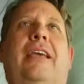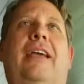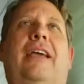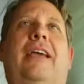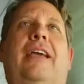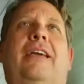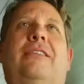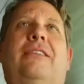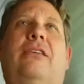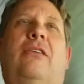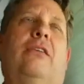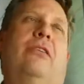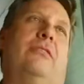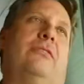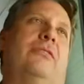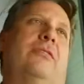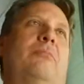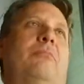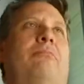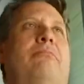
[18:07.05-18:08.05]
and, you know,
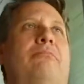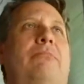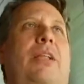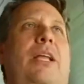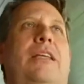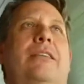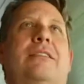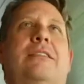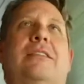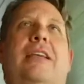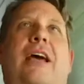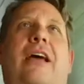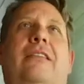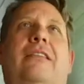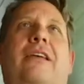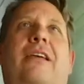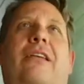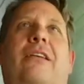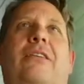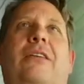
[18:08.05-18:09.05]
there's some places
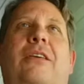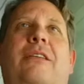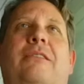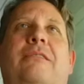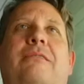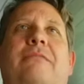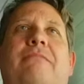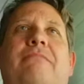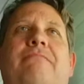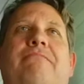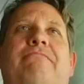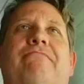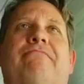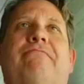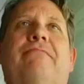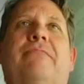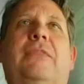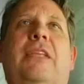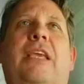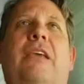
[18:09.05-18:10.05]
out there that
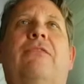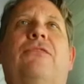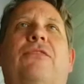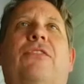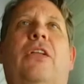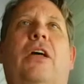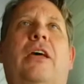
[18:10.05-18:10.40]
get mm-hmm.